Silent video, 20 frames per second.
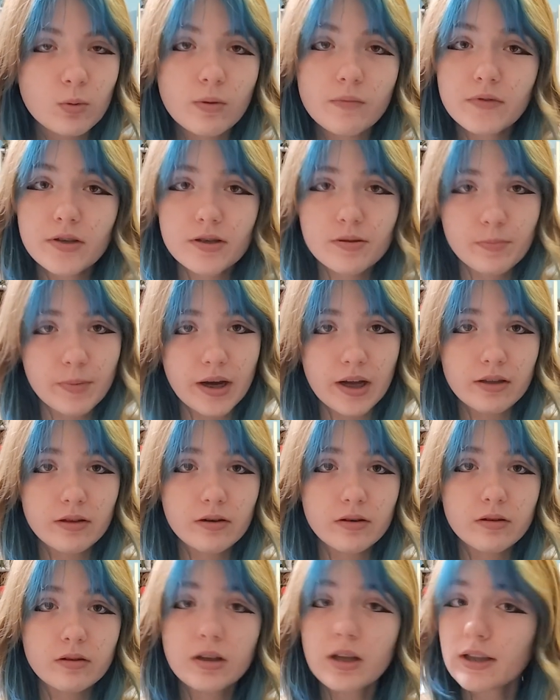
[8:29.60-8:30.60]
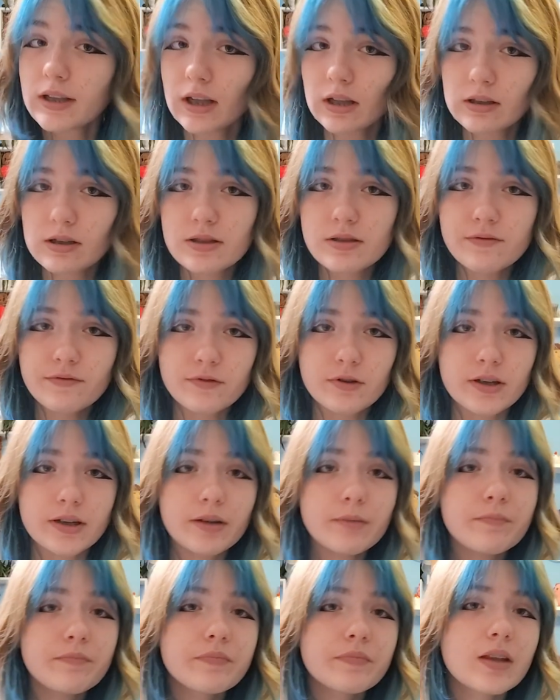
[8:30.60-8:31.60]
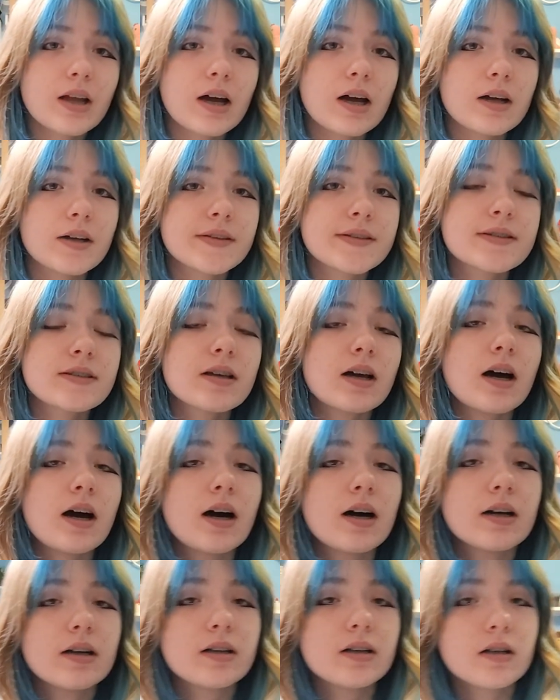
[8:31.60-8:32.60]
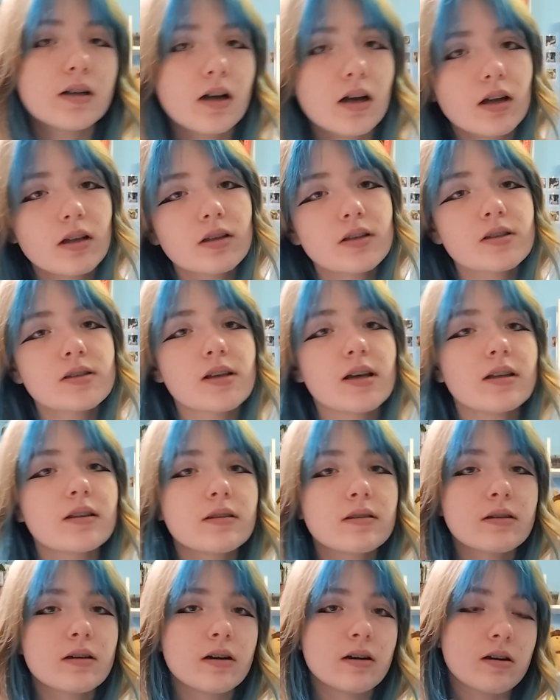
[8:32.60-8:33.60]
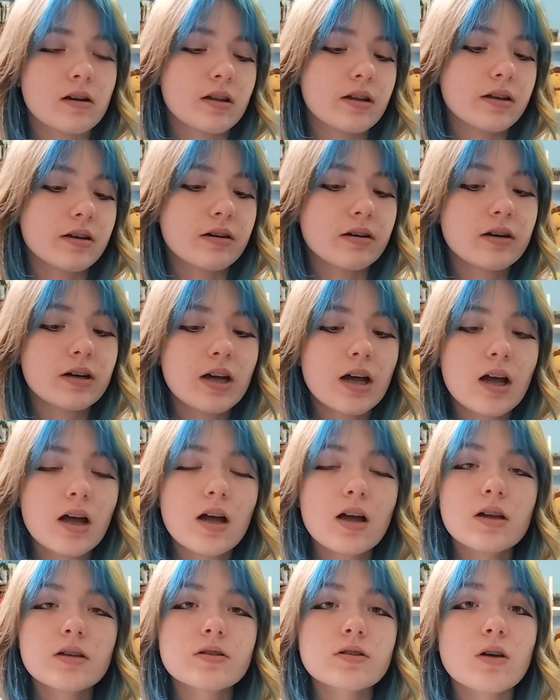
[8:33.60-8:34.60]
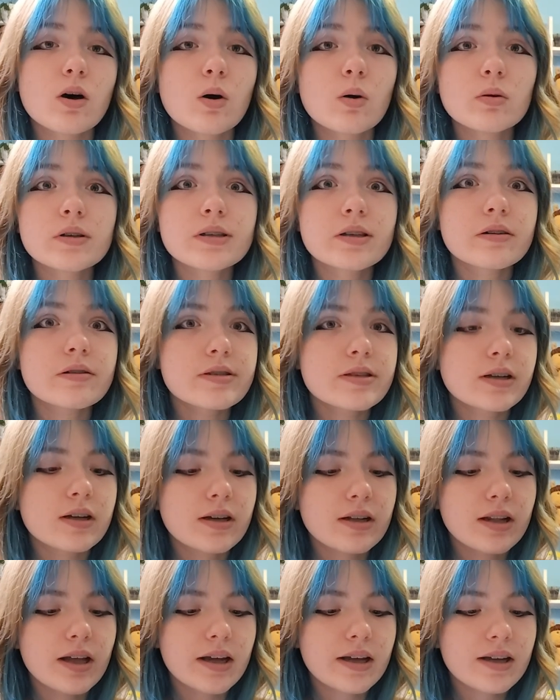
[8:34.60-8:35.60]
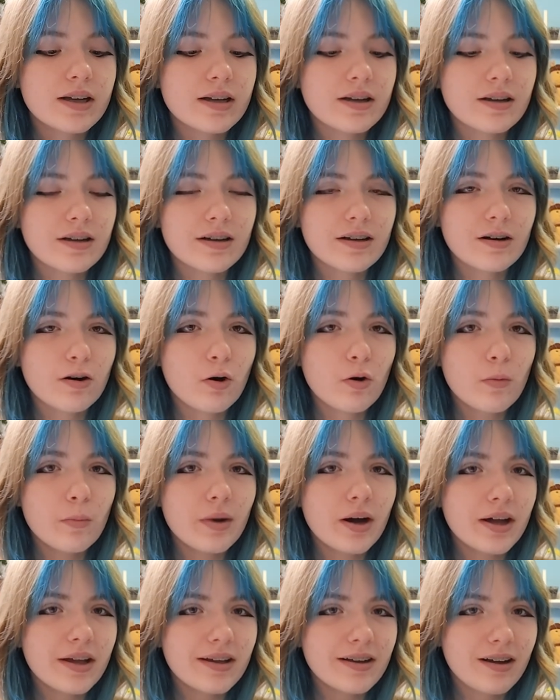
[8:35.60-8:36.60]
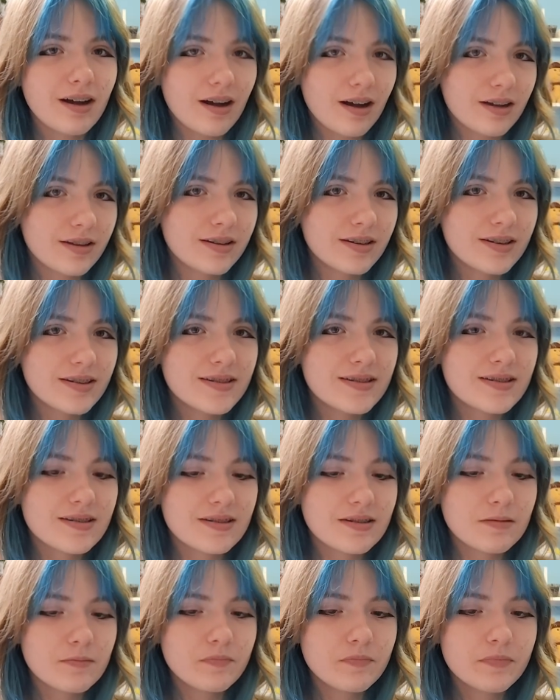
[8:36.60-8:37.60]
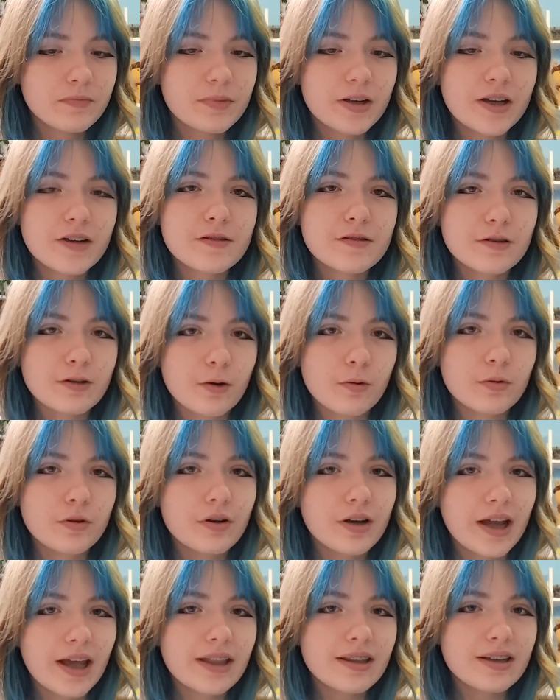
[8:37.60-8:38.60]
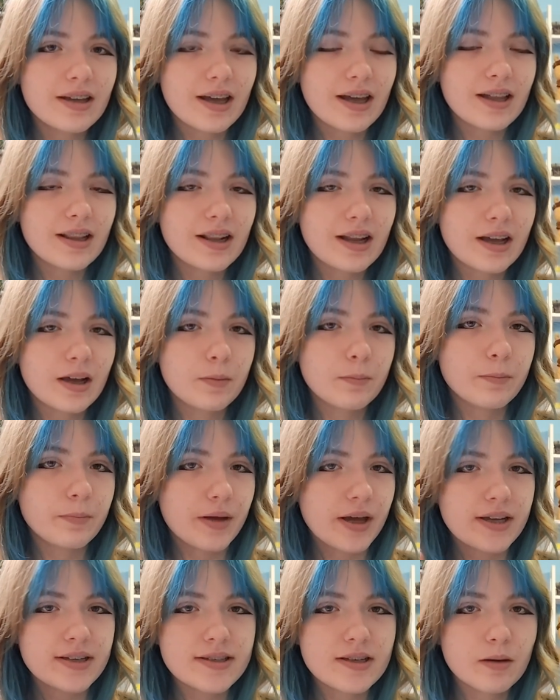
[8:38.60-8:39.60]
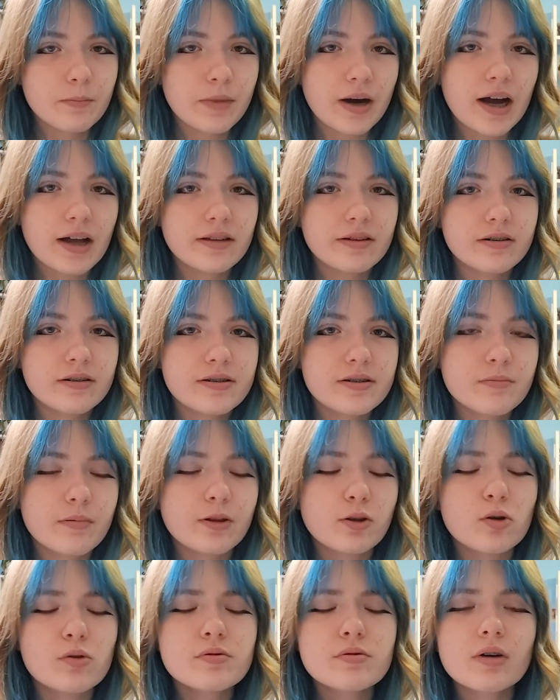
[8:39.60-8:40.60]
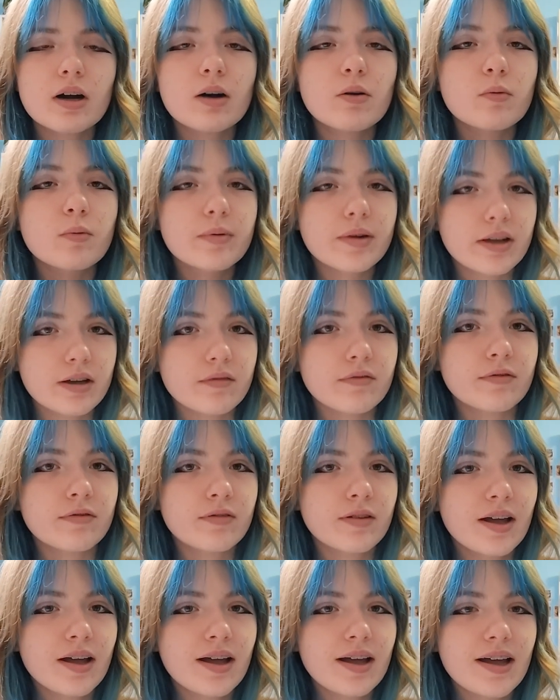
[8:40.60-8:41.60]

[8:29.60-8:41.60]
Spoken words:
with this pattern that is free, as I said earlier. So seriously, like, oh my god, it's because, you know, you can get like basic patterns, but also a reef